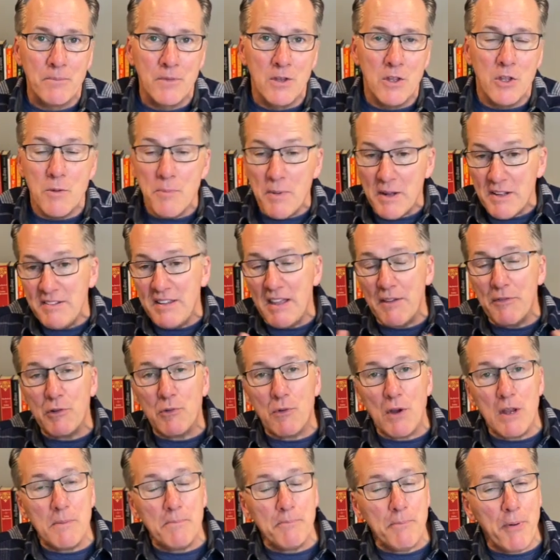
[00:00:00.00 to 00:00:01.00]
You must have a
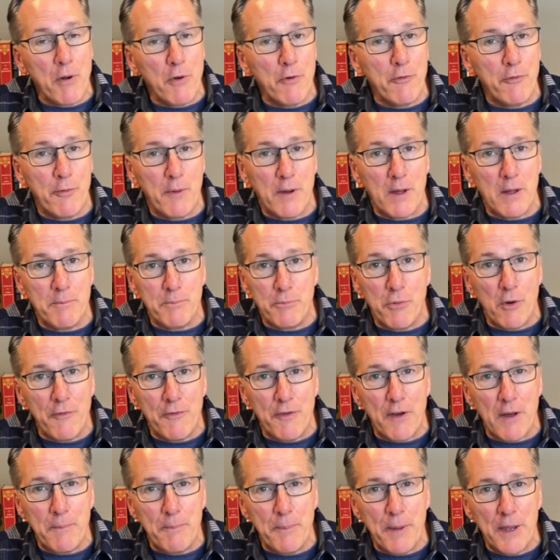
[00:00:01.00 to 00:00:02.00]
great profile,
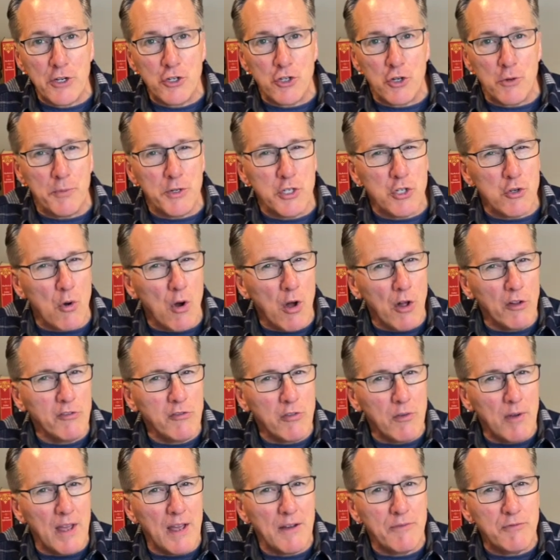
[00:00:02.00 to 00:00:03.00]
profile picture, but you
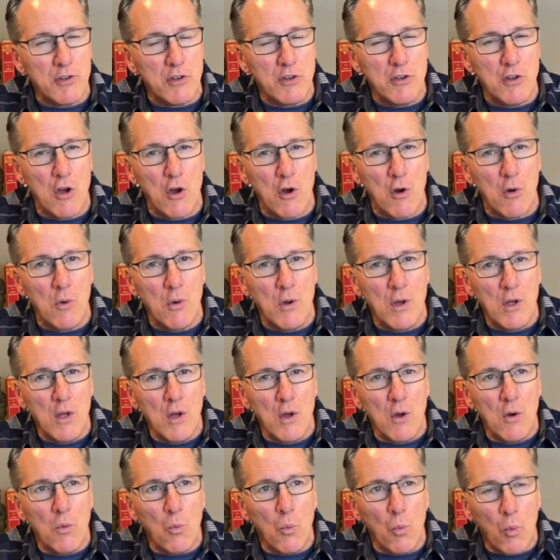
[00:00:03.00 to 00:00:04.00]
also have to know
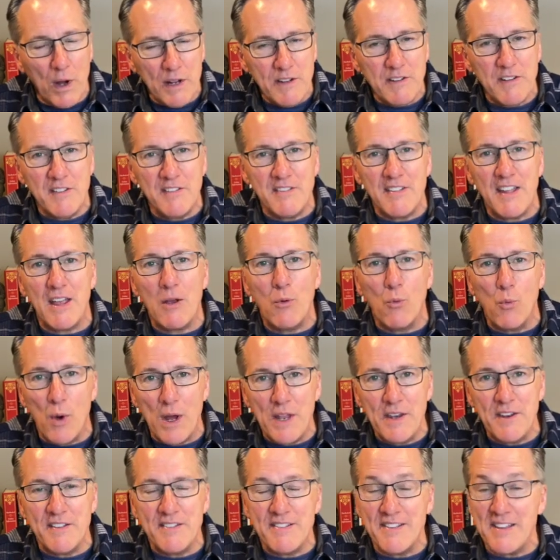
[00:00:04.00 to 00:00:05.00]
what to say,
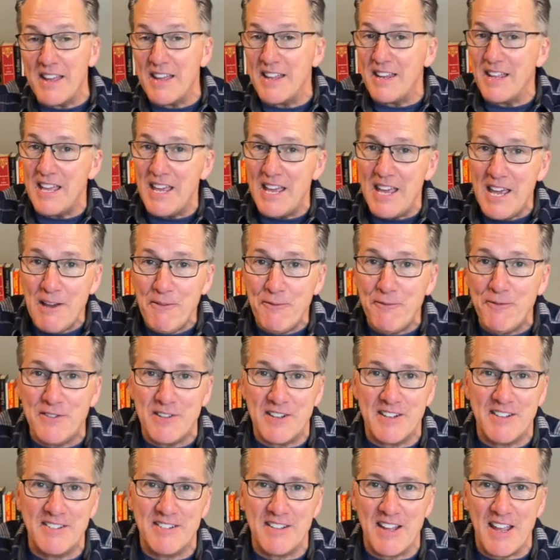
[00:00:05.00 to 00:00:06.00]
when to say it, if
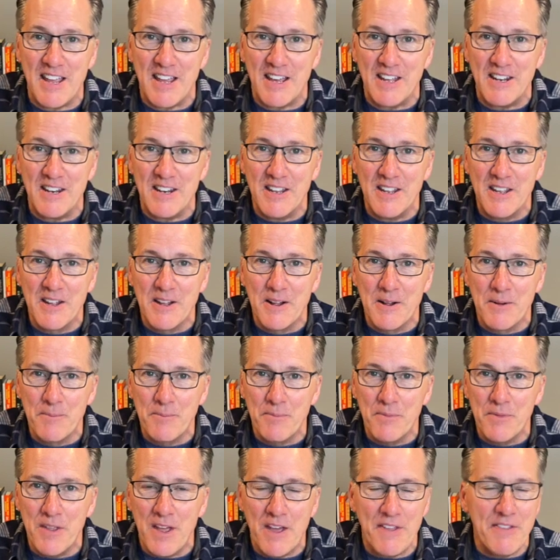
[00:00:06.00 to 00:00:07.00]
to say it,
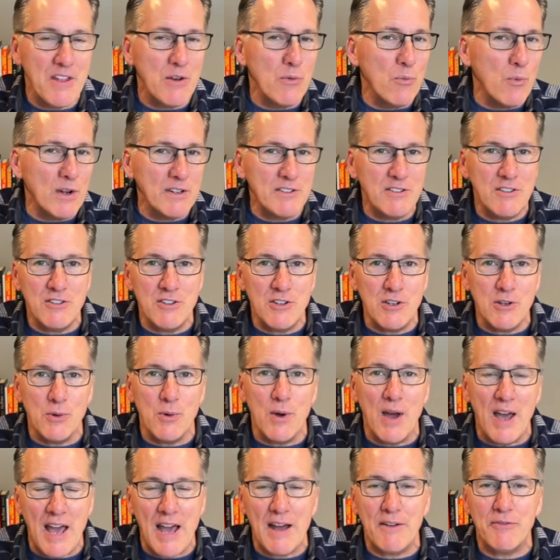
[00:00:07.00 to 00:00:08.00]
and then what to
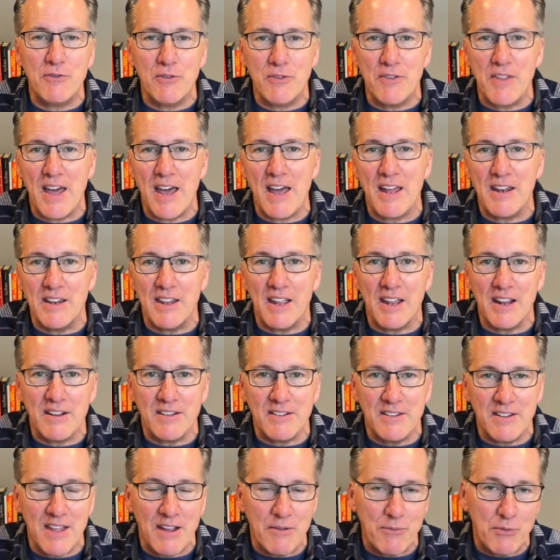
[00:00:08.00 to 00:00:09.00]
do after that,
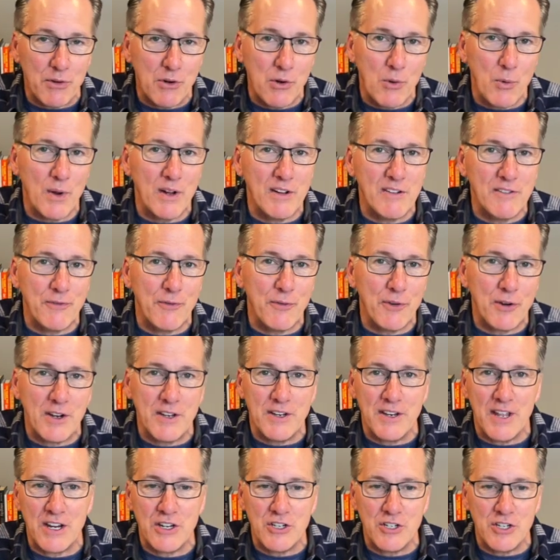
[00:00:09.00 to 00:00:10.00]
that request for
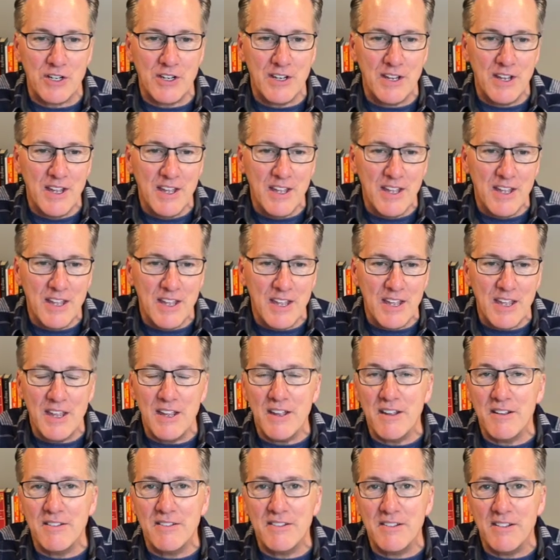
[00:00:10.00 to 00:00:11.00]
connection
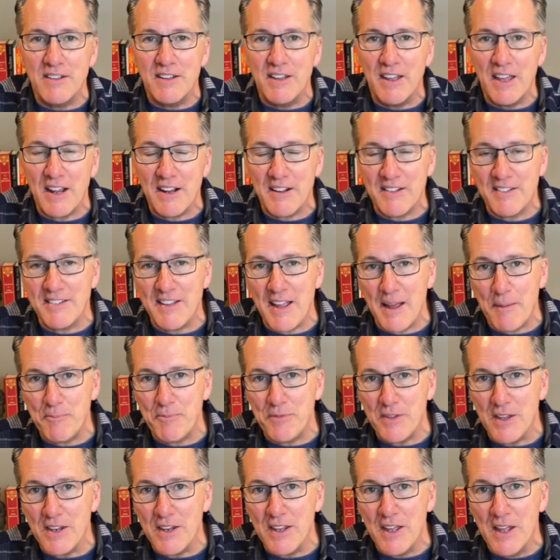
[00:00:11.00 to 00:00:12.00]
is
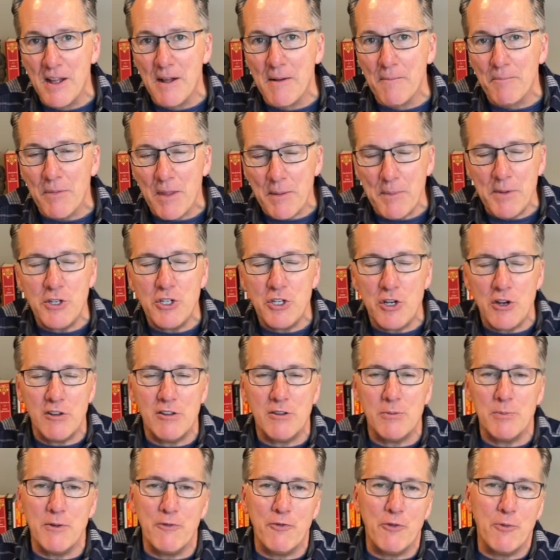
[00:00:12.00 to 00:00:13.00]
accepted let me share
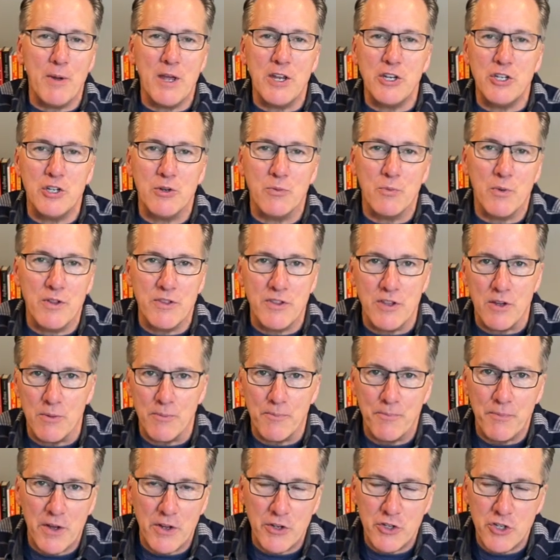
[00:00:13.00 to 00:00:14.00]
some information with
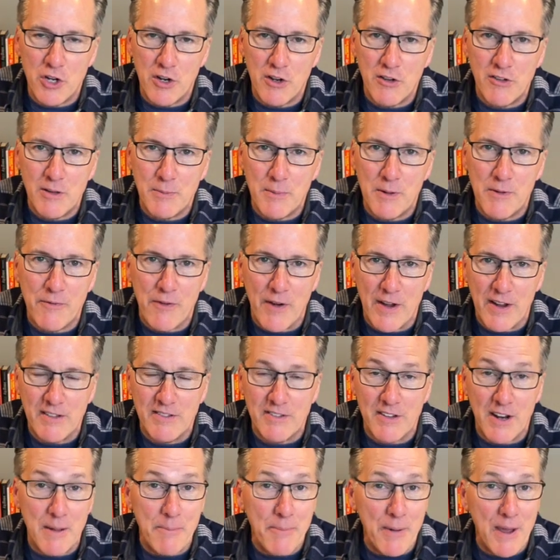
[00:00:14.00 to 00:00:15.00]
you. I'll share some advice
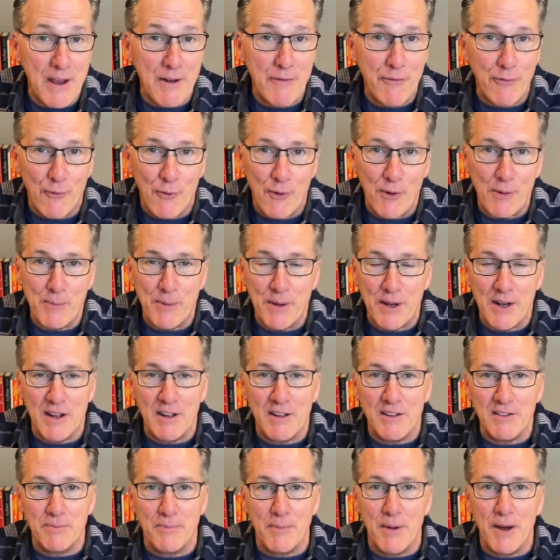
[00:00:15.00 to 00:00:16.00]
that I paid for
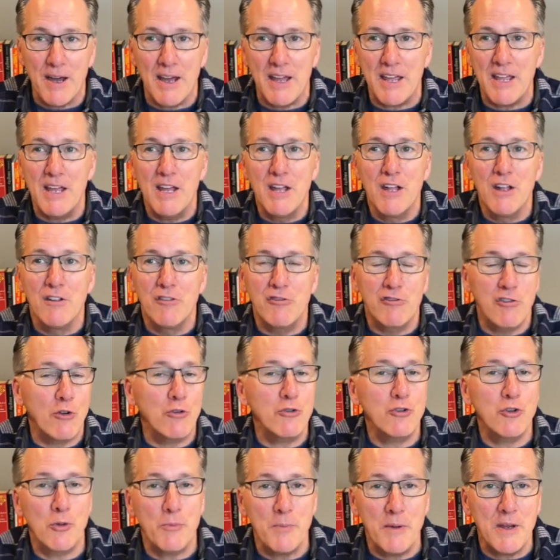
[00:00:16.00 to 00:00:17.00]
because my
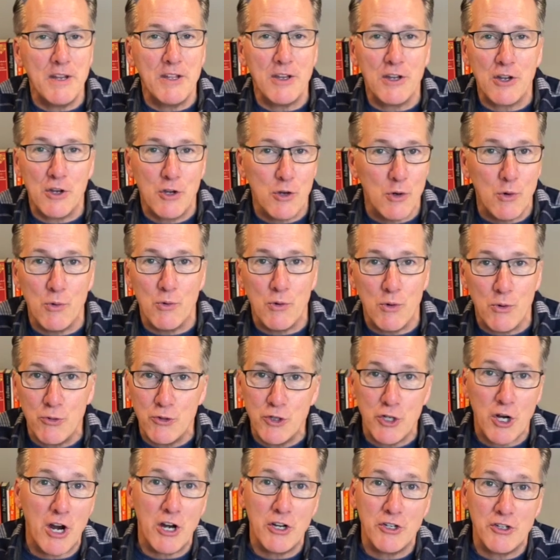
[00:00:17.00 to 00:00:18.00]
social media guru
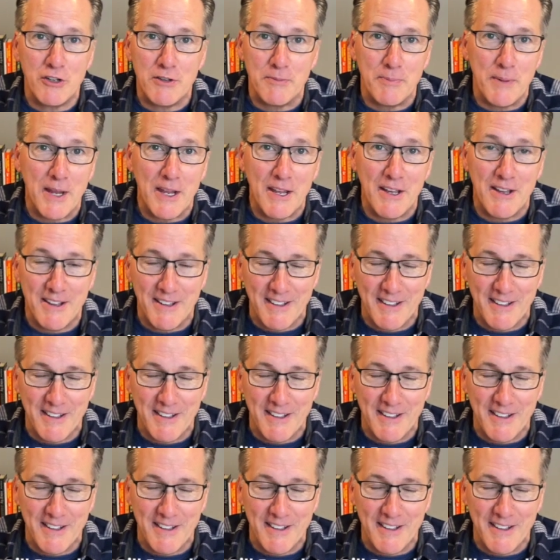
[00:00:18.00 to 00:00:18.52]
charges me